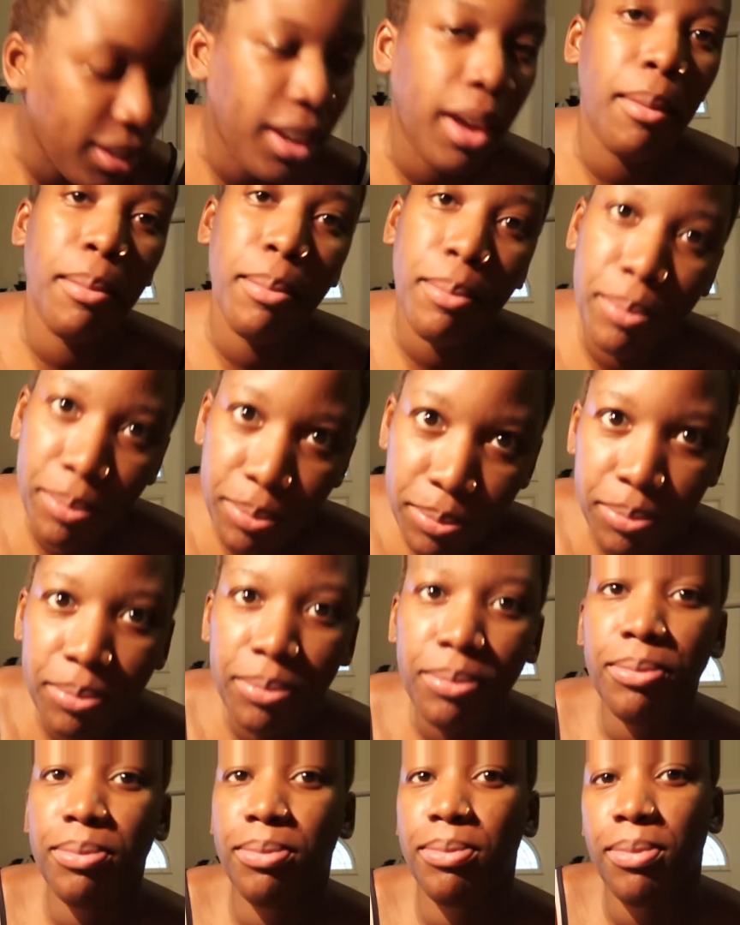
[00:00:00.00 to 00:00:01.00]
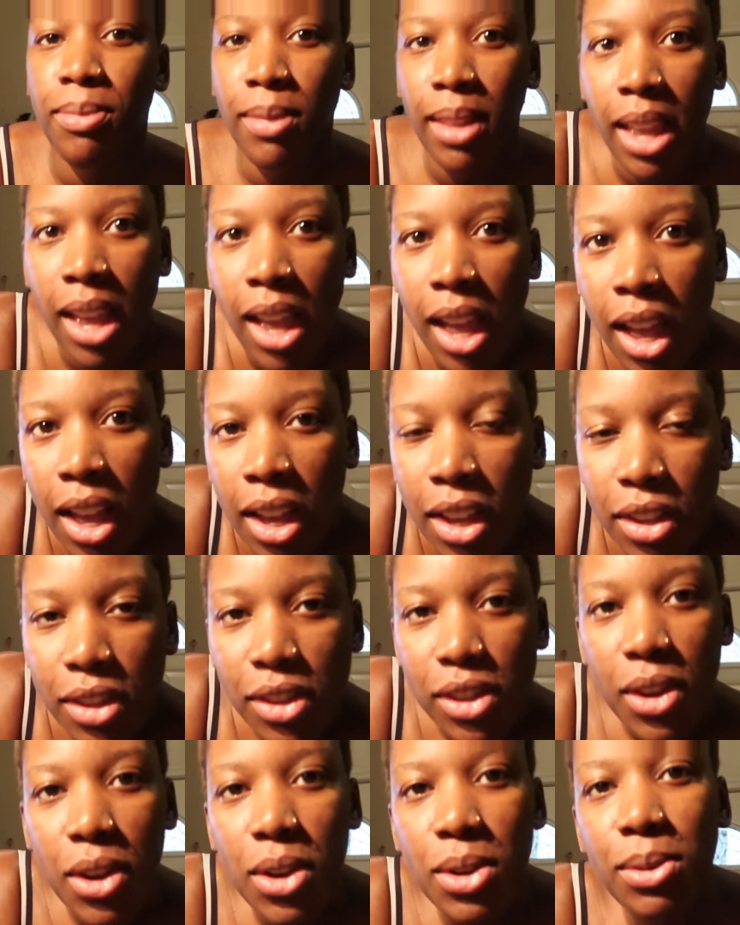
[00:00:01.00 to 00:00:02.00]
Yeah. Mm hmm
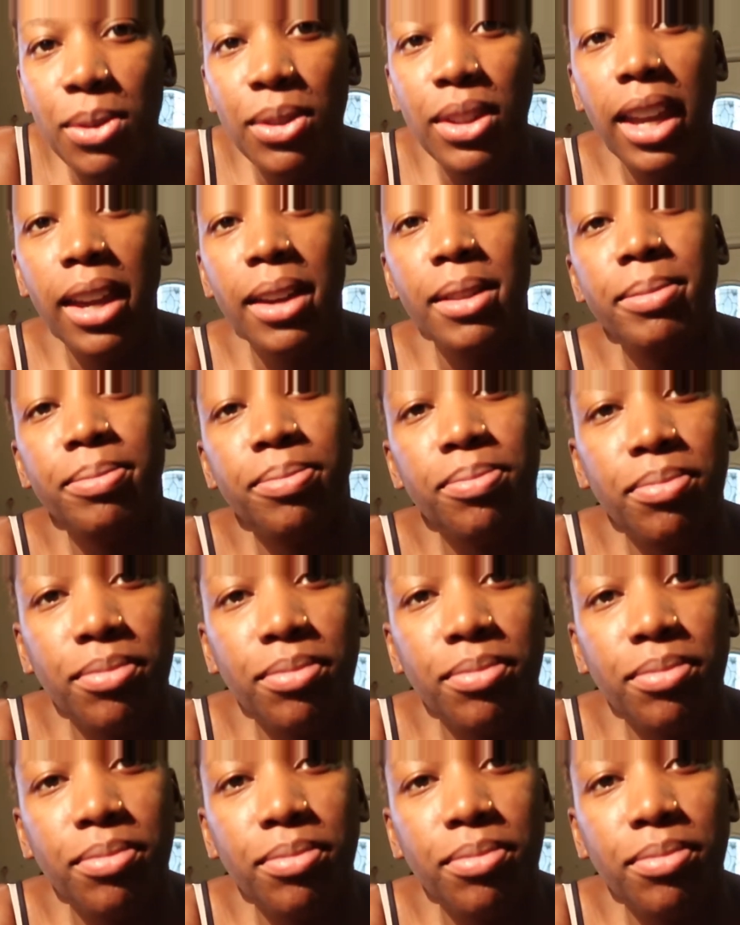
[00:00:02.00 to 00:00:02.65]
So yeah,